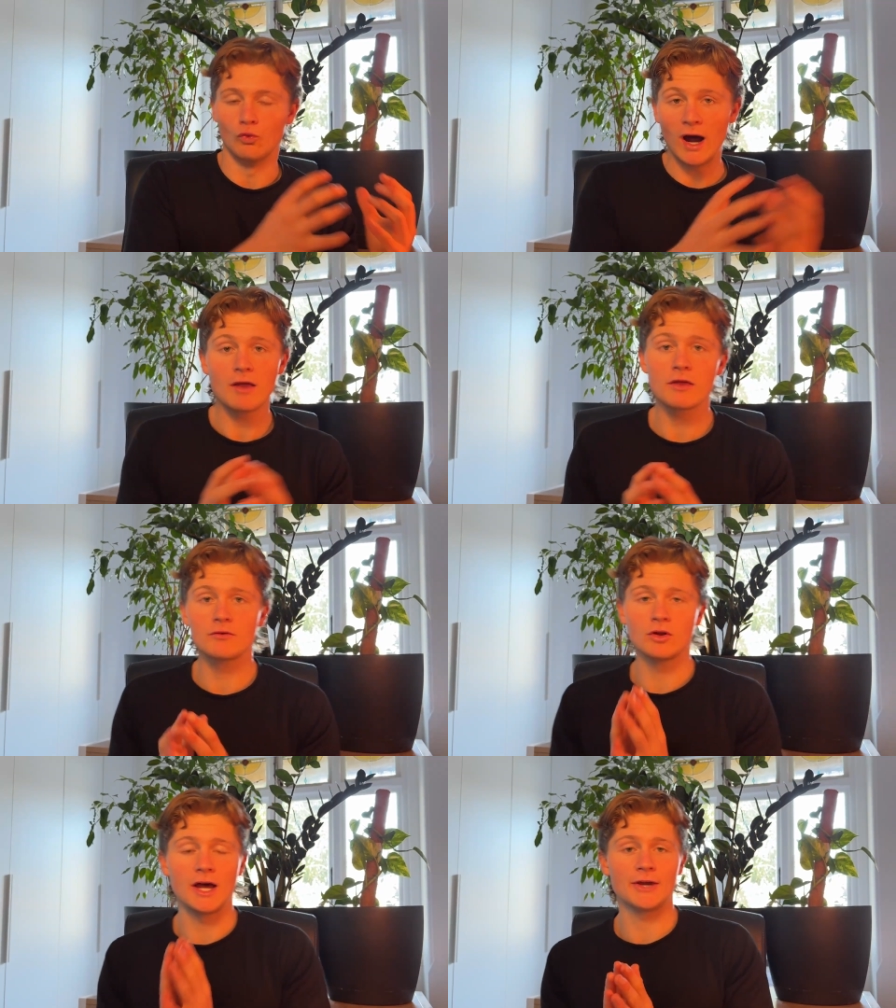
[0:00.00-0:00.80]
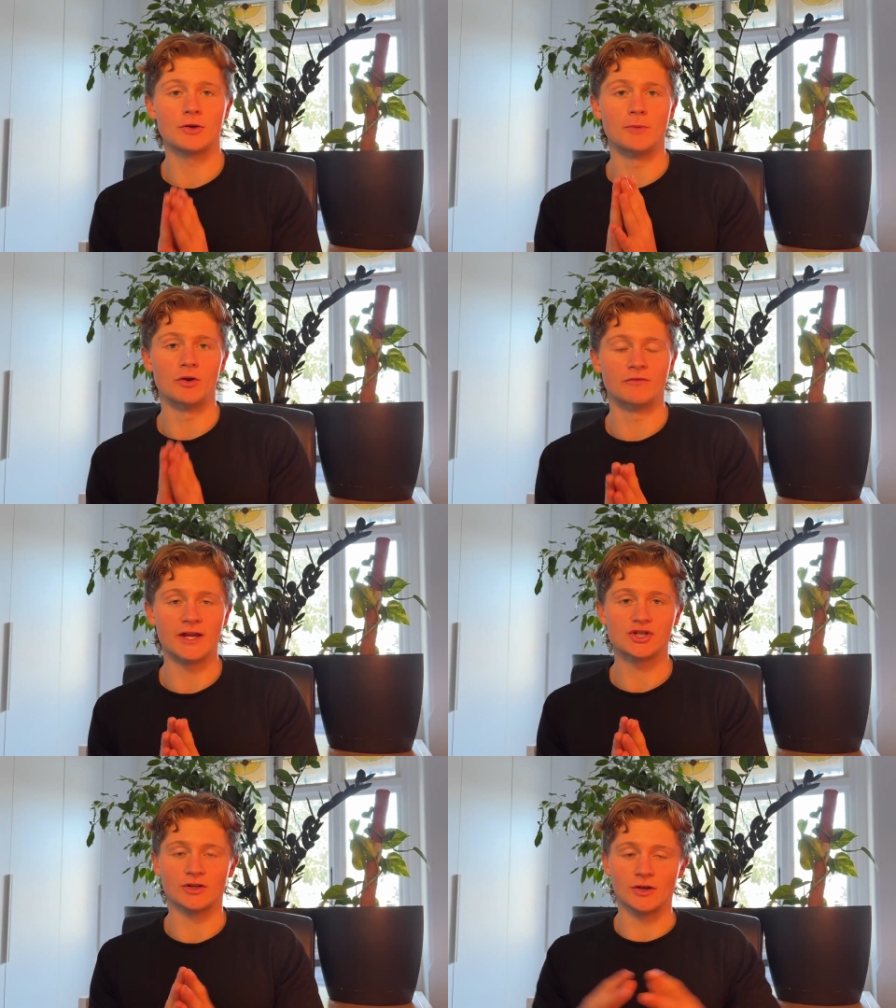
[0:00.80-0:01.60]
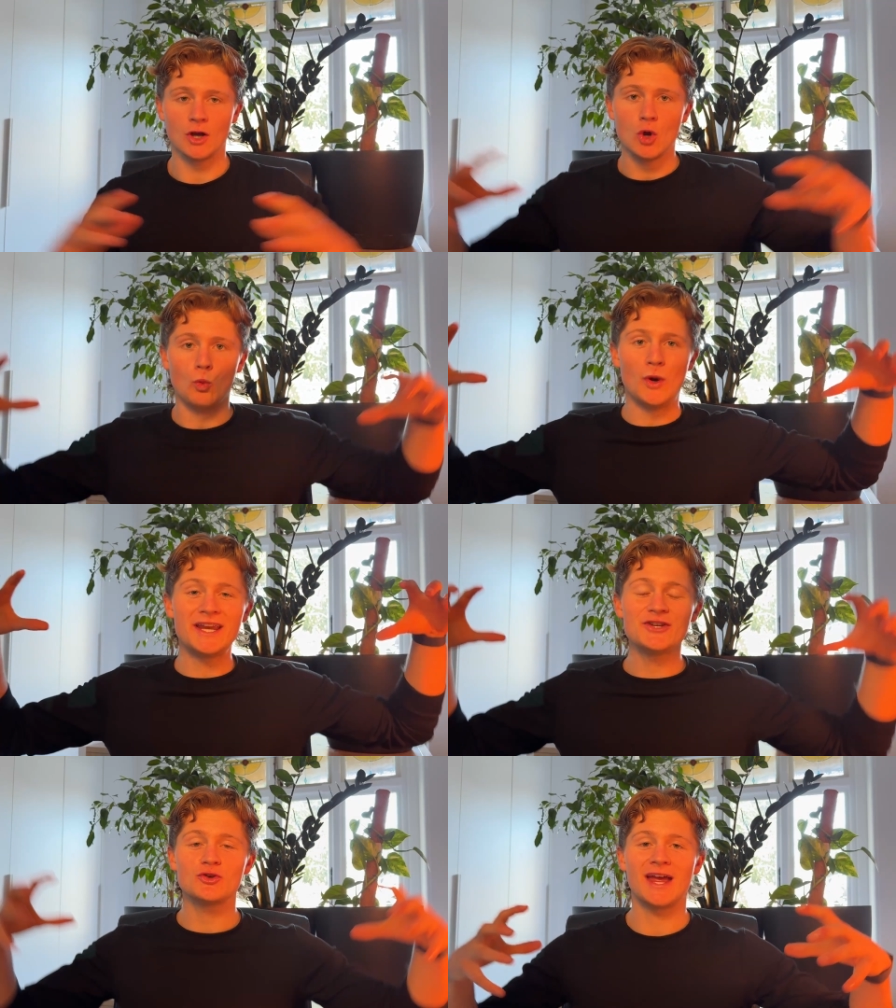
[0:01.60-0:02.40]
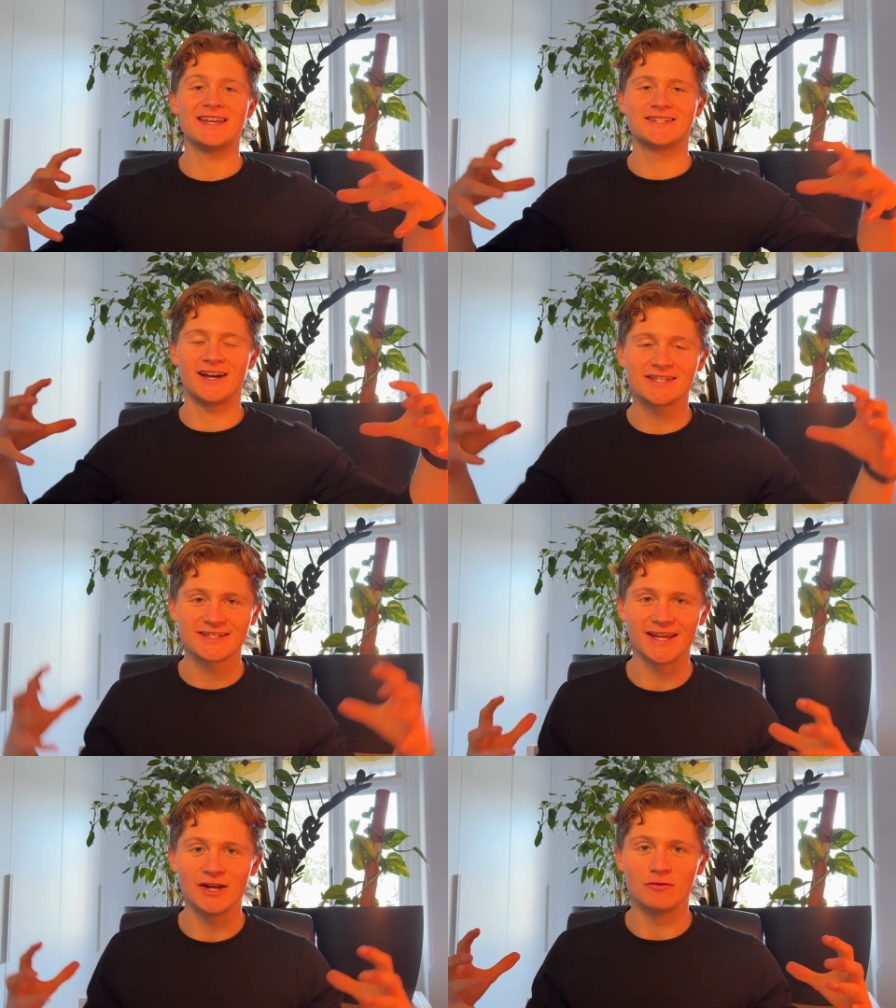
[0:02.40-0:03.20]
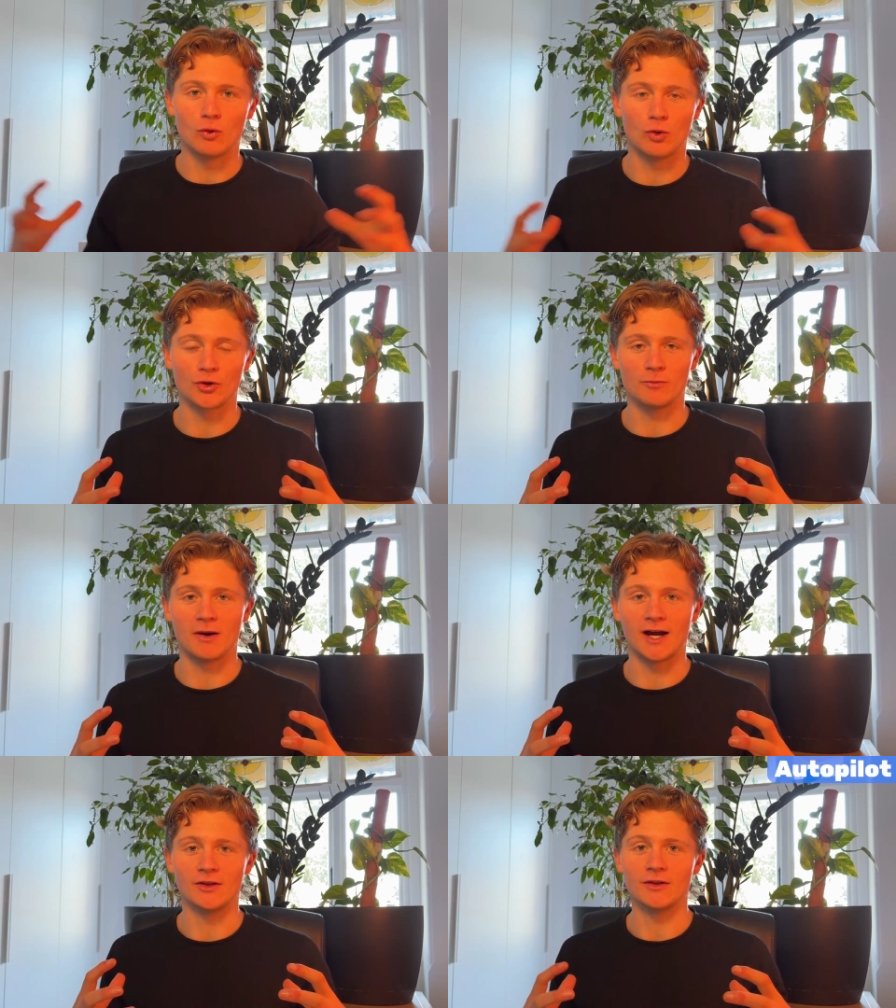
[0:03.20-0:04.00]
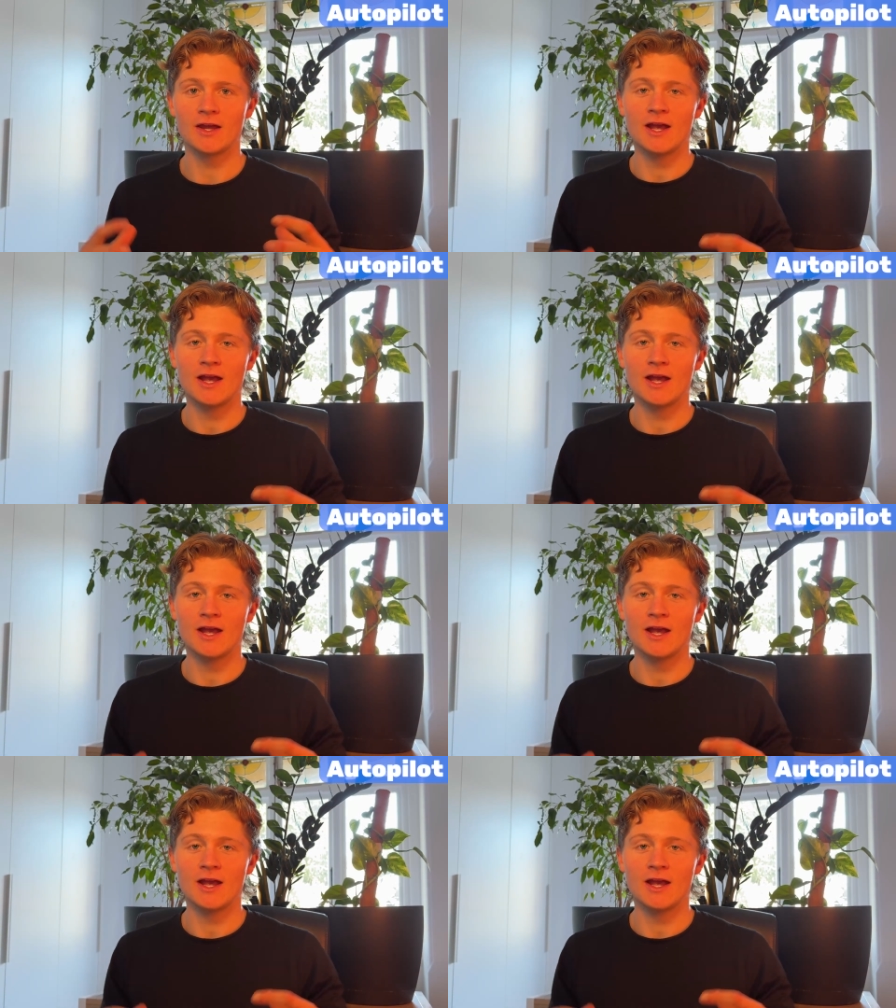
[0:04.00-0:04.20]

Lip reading: Rather than relying on motivation, we need to enter a state of autopilot.